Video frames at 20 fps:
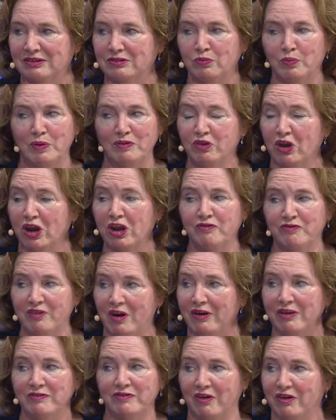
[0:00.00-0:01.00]
we've got a
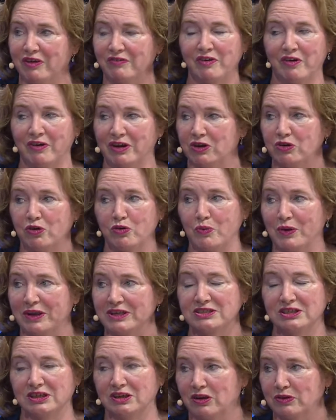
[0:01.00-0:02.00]
very, very, very long way
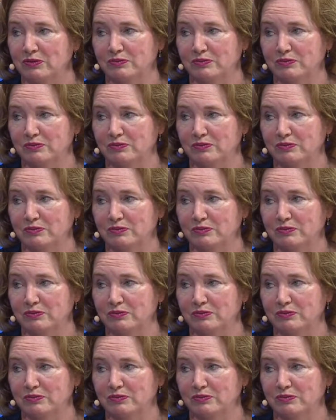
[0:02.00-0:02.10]
to go.